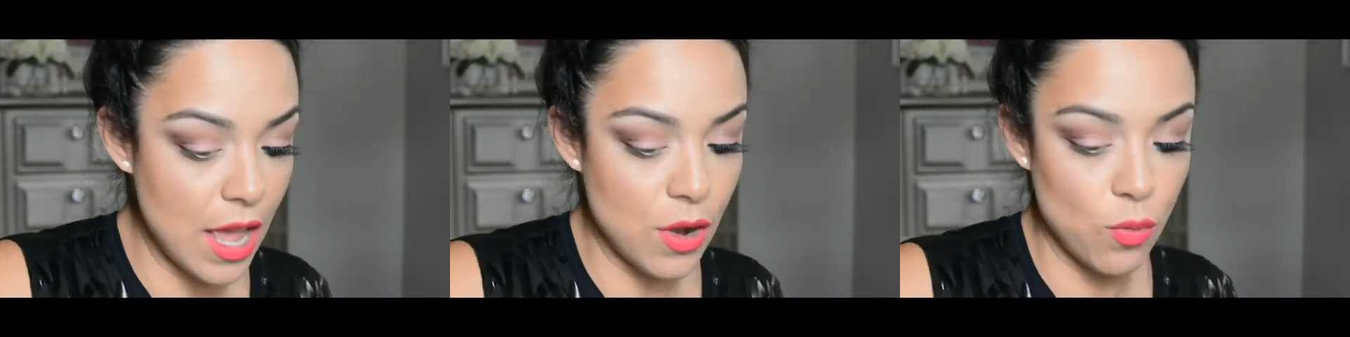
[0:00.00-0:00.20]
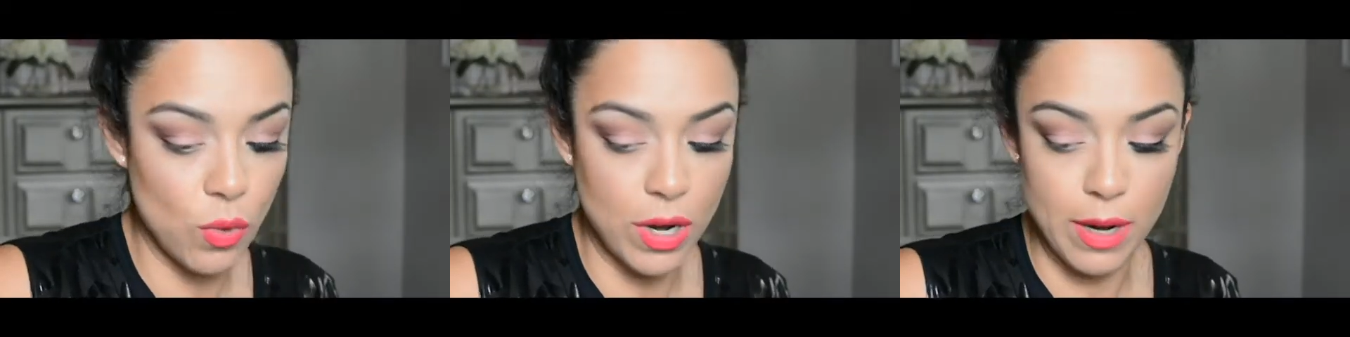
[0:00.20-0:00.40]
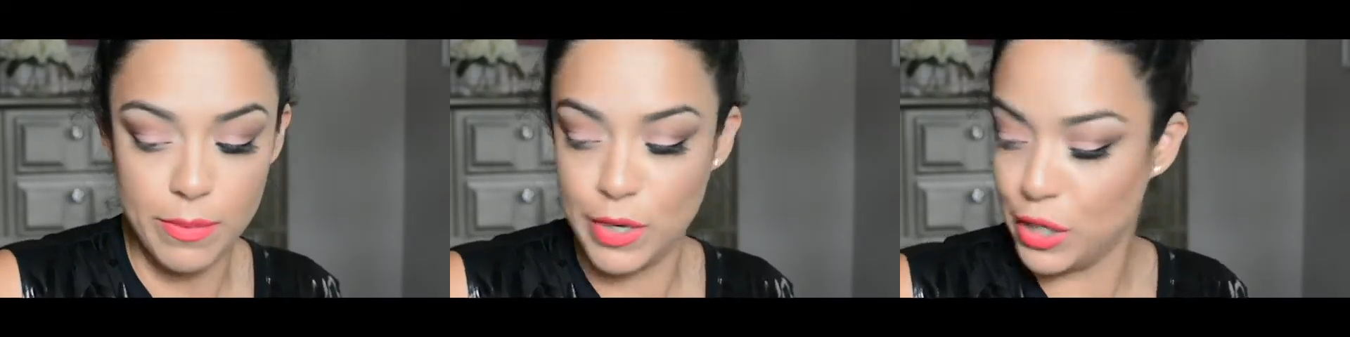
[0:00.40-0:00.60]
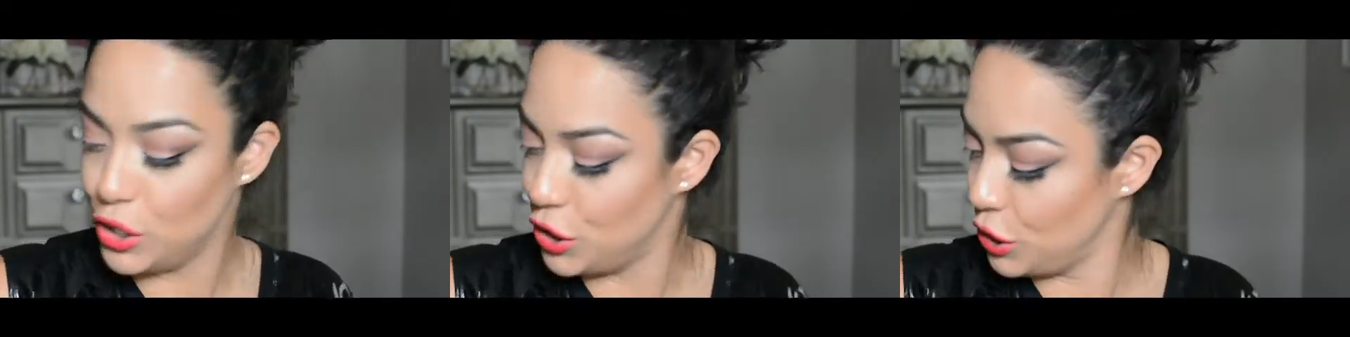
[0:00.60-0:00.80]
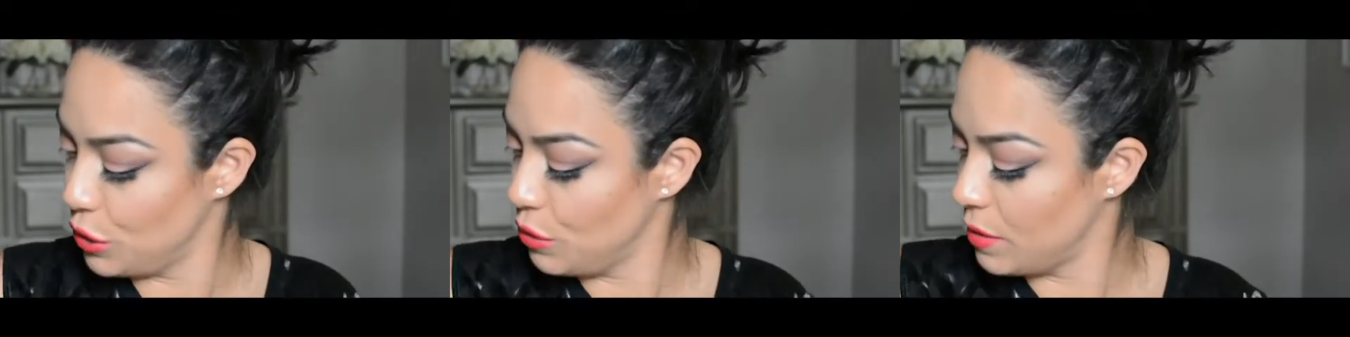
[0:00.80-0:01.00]
and what I'm going
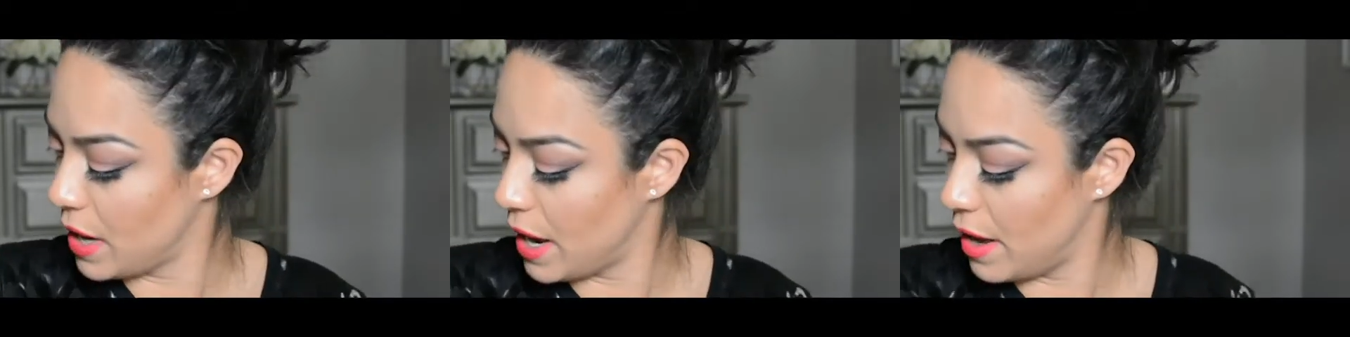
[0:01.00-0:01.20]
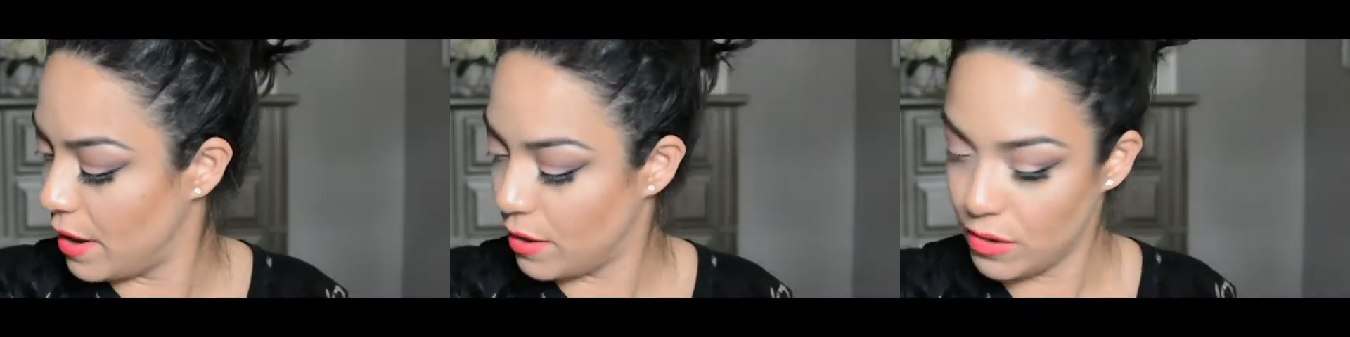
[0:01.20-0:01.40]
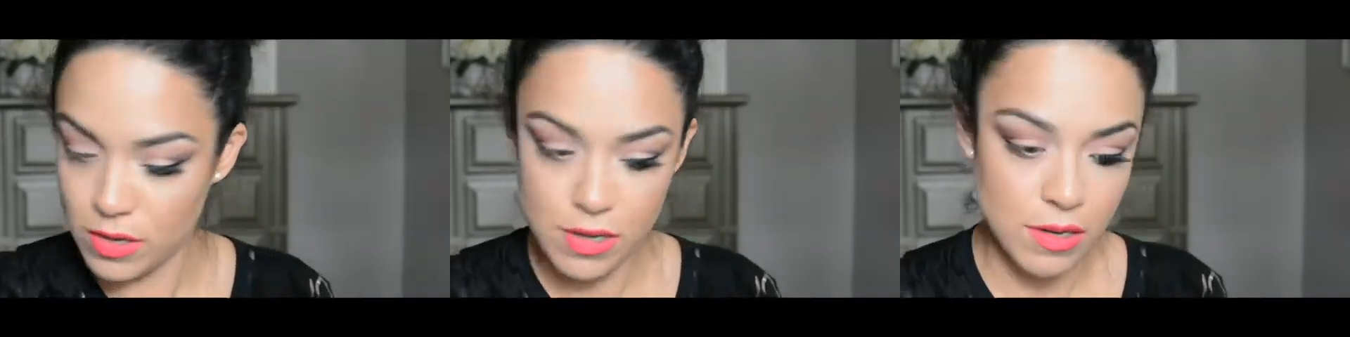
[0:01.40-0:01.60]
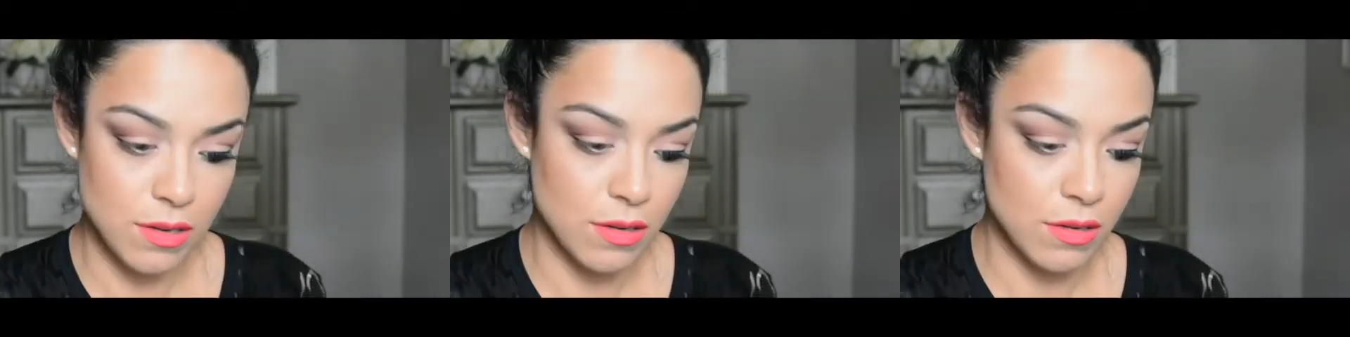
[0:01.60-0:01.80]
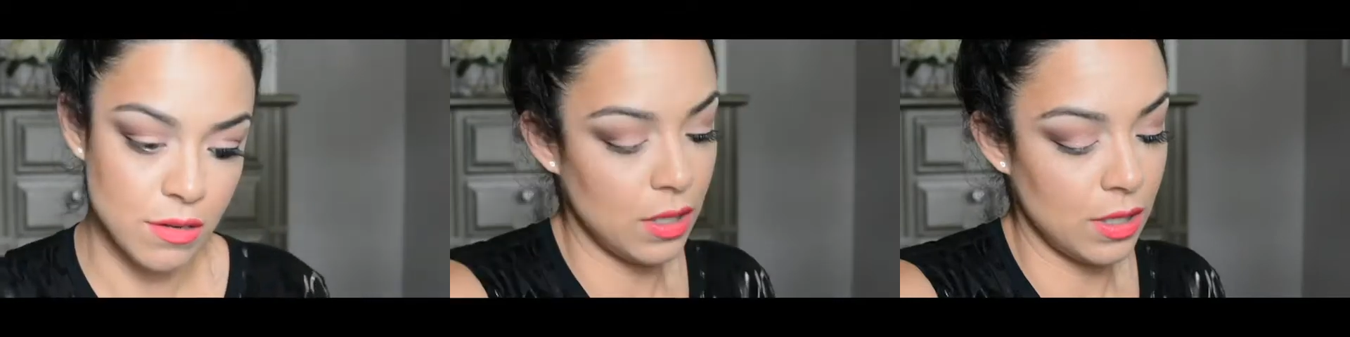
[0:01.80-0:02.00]
to do now,
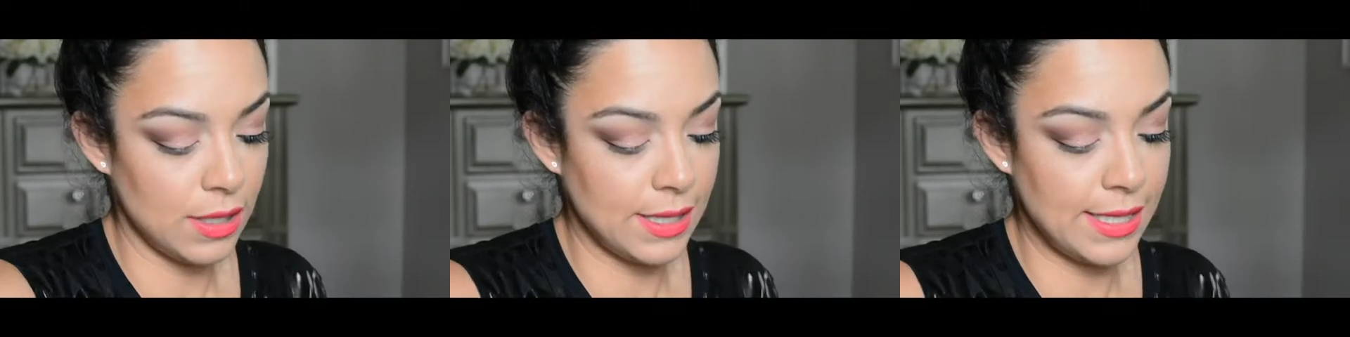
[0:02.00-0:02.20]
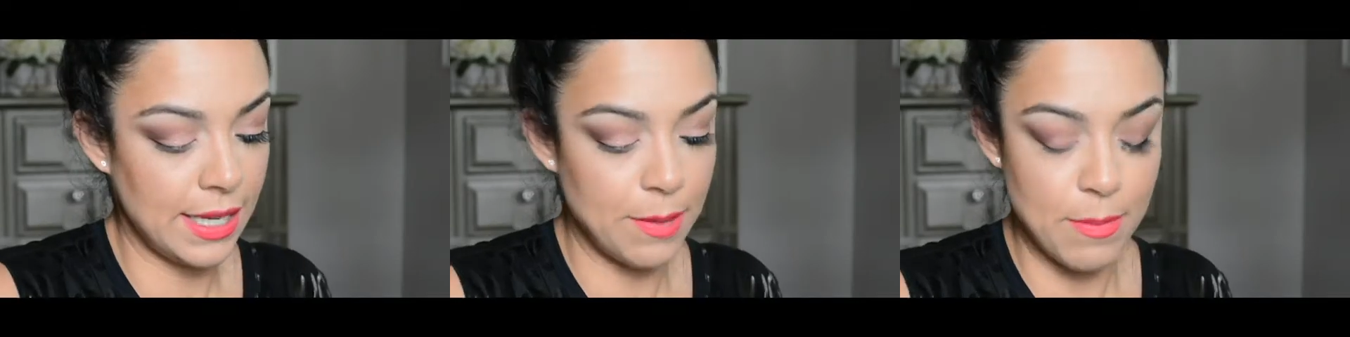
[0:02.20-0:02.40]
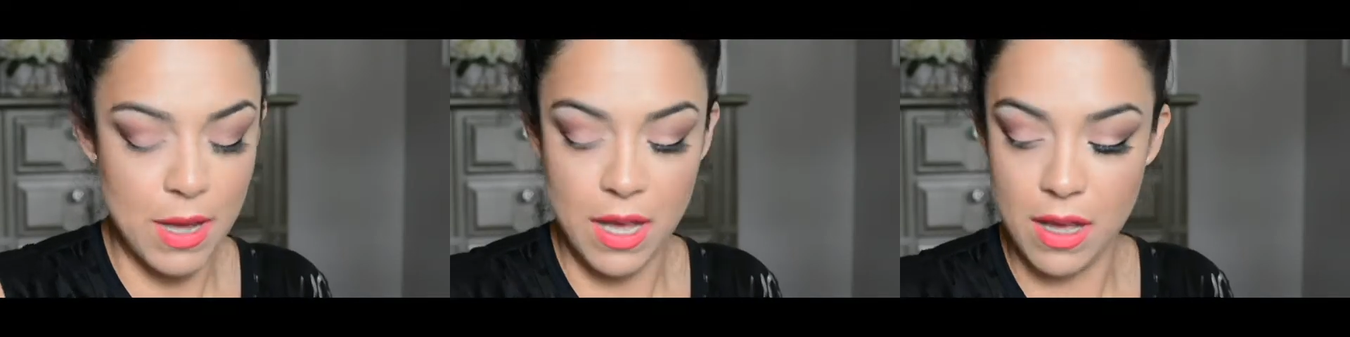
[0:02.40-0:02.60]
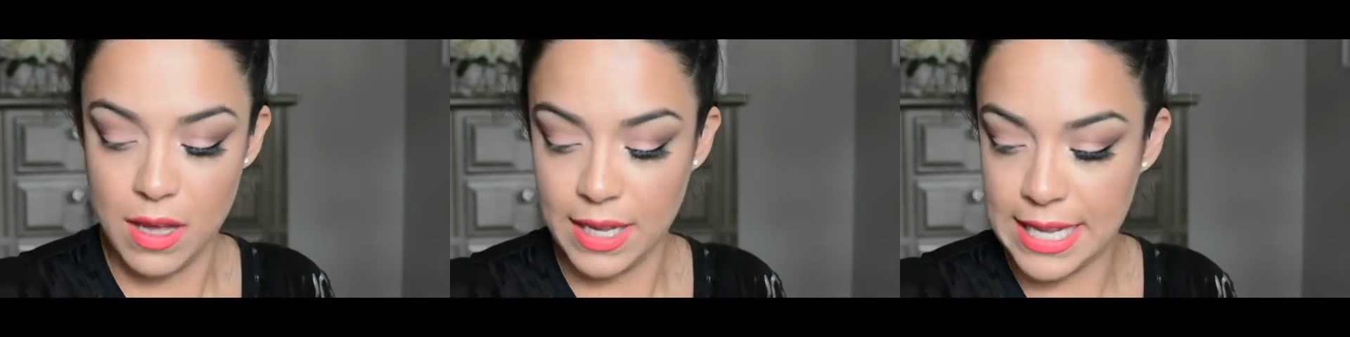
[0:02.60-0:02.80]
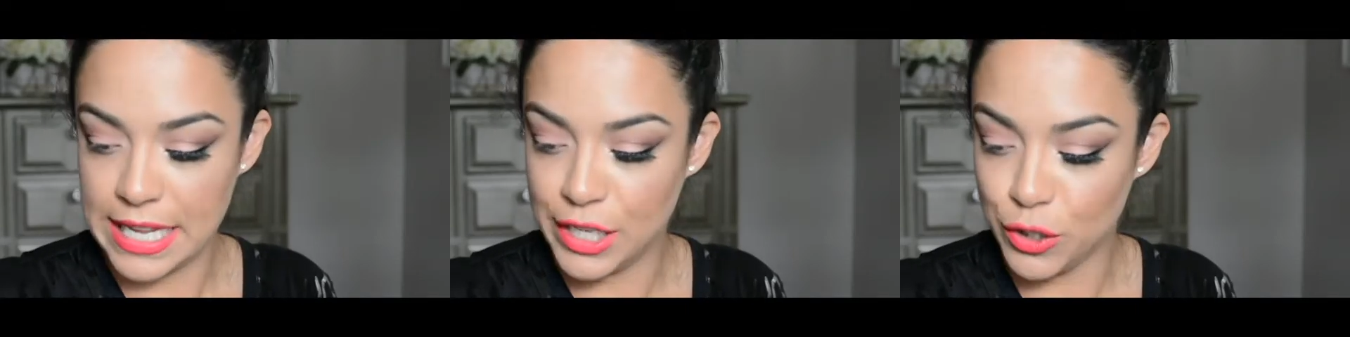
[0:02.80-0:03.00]
Sigma
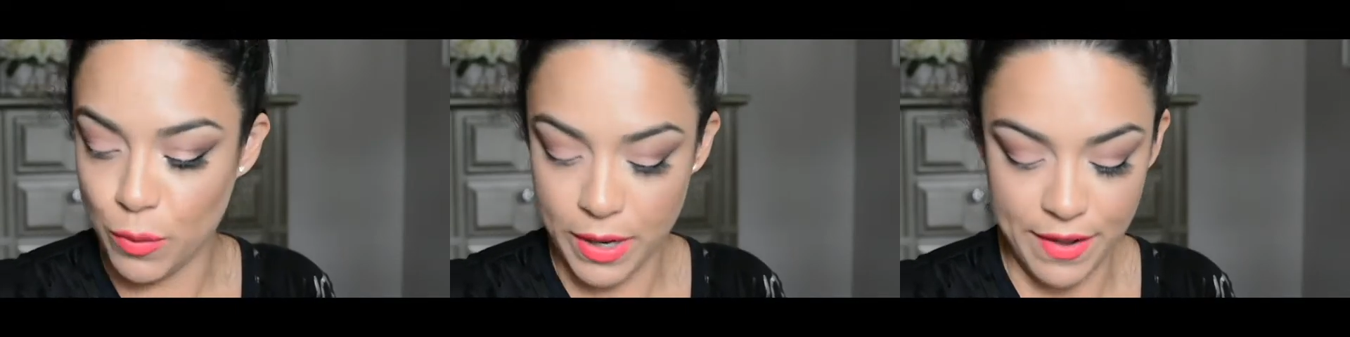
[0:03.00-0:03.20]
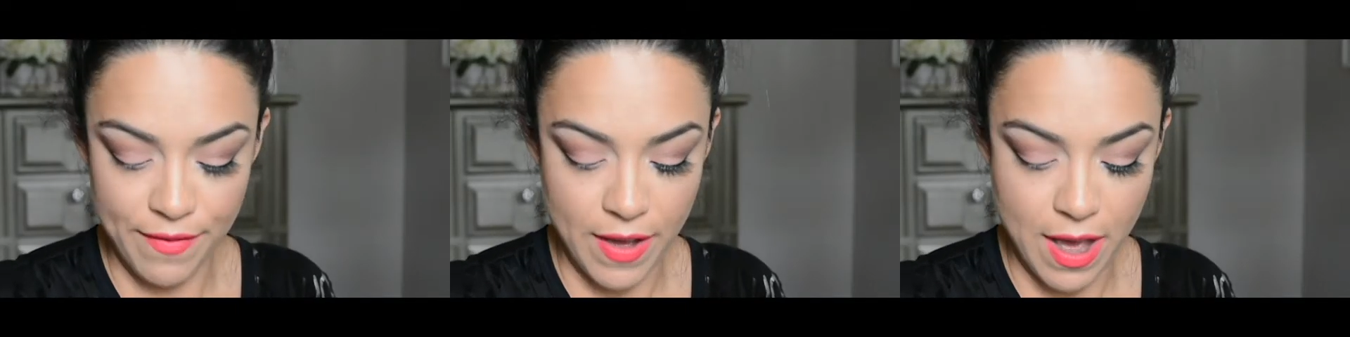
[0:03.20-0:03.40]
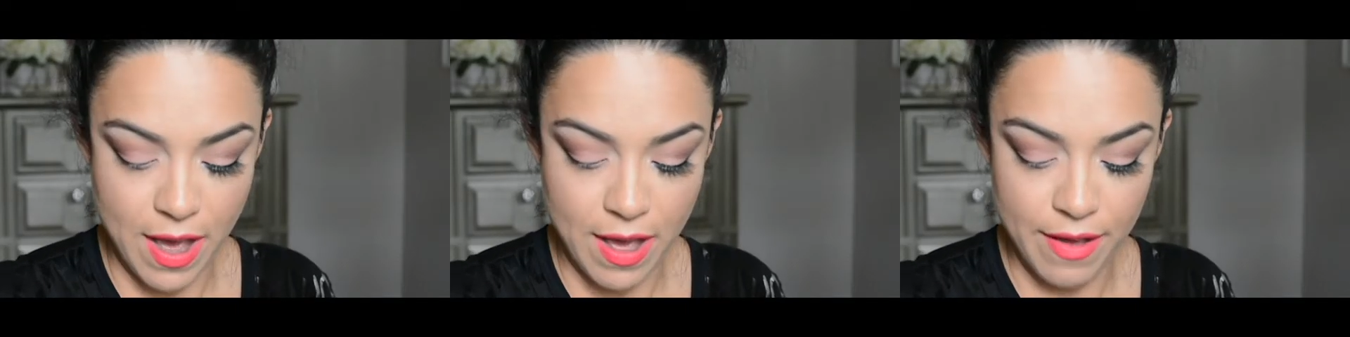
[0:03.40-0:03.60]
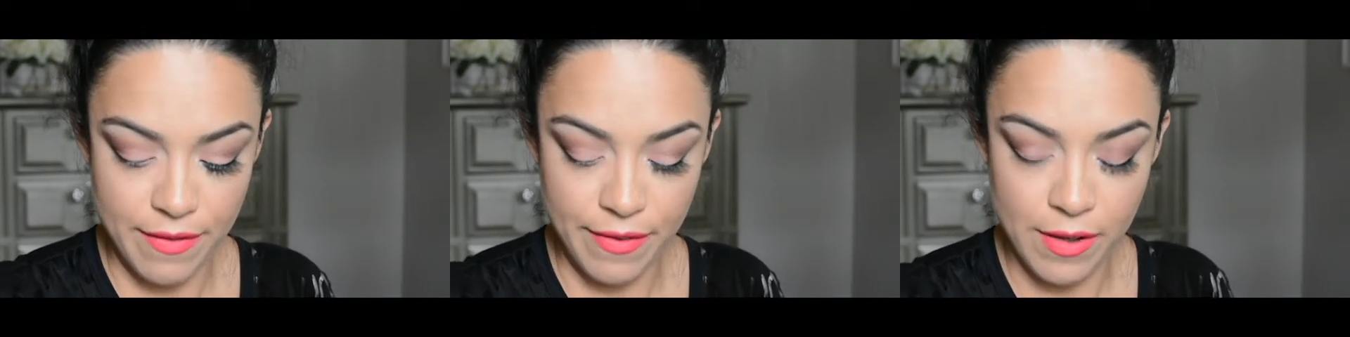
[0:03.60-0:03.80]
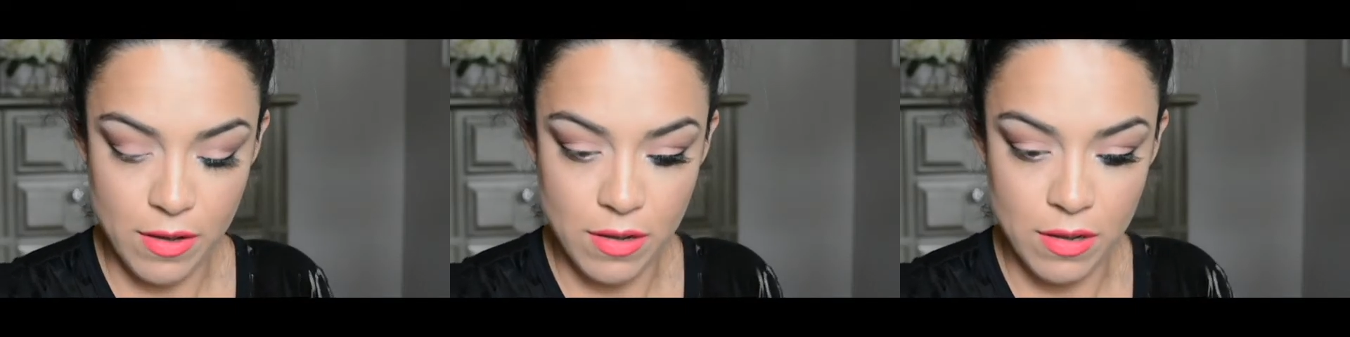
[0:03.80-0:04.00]
E25,